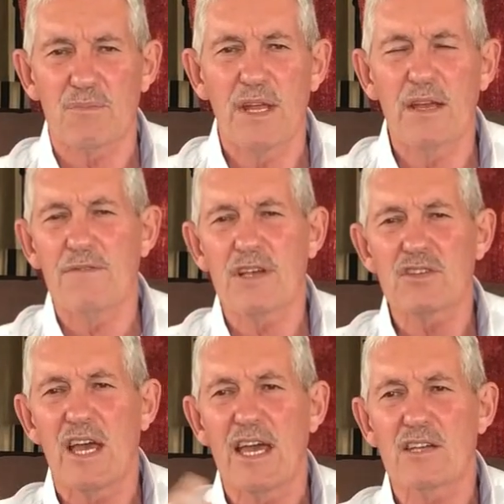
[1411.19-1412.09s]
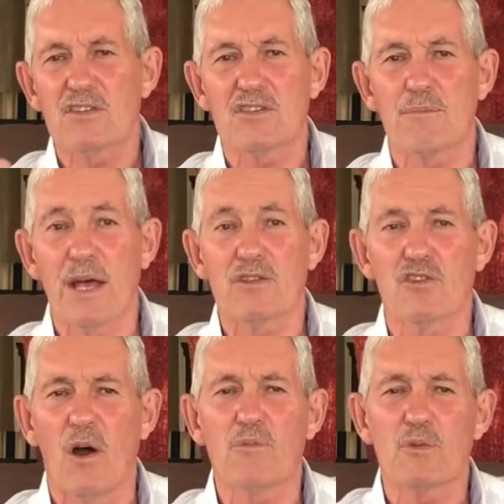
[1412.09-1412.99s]
Many of us are anxious about
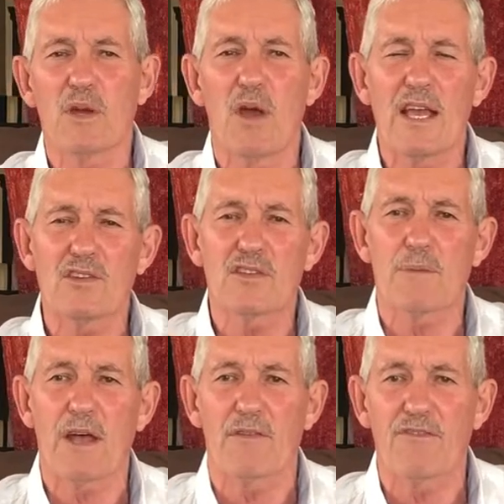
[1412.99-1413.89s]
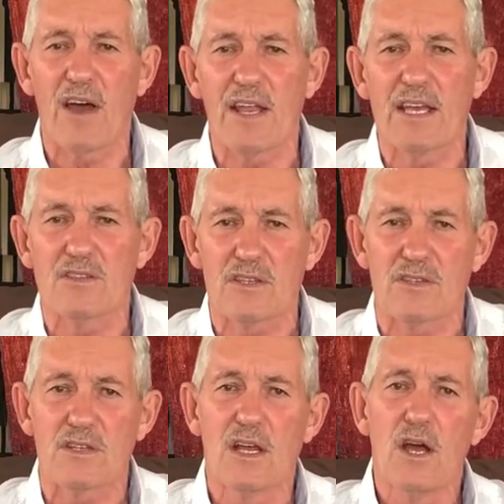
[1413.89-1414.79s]
jobs, we are anxious about
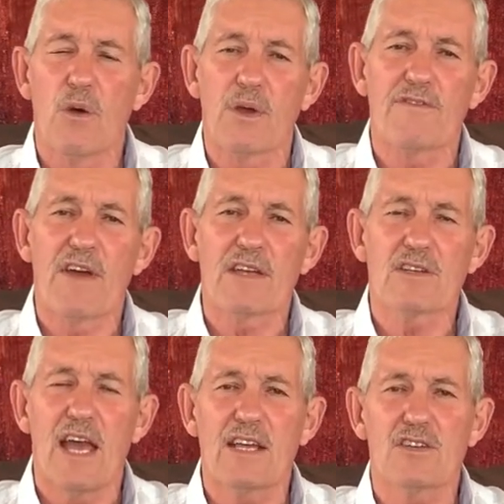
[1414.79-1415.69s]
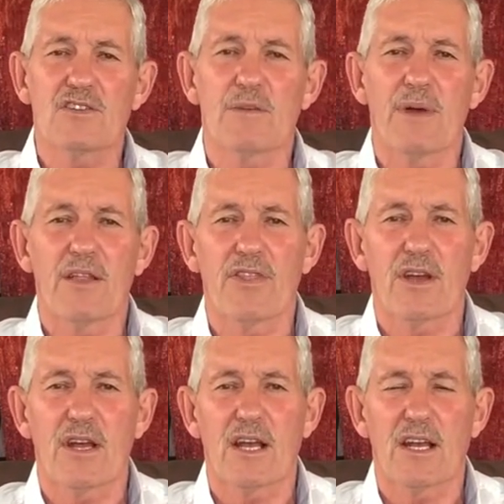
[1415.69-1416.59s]
finances, we're anxious about the,
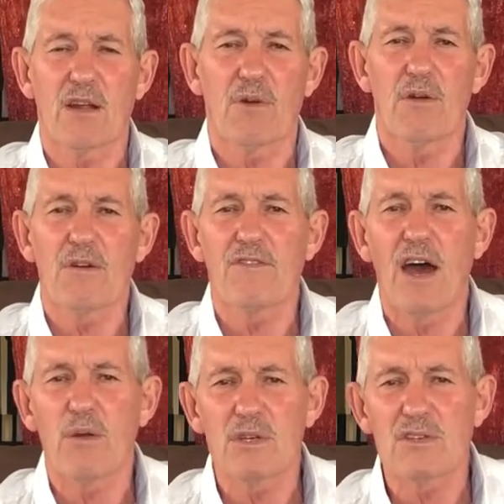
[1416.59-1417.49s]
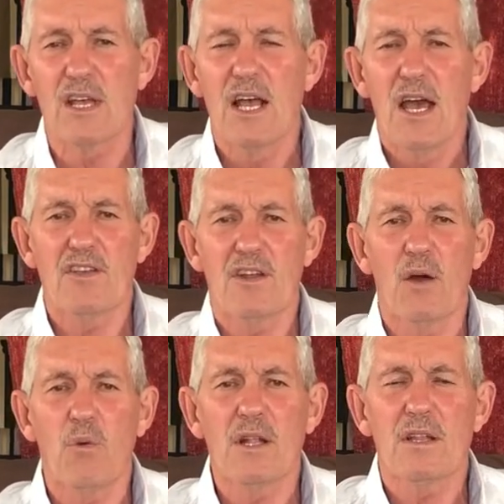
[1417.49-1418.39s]
the coronavirus. And you
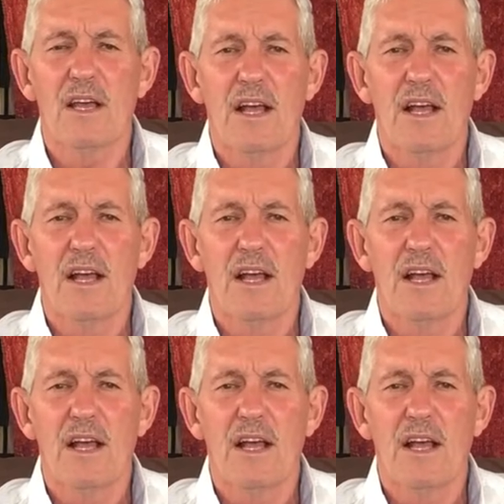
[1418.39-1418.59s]
know what?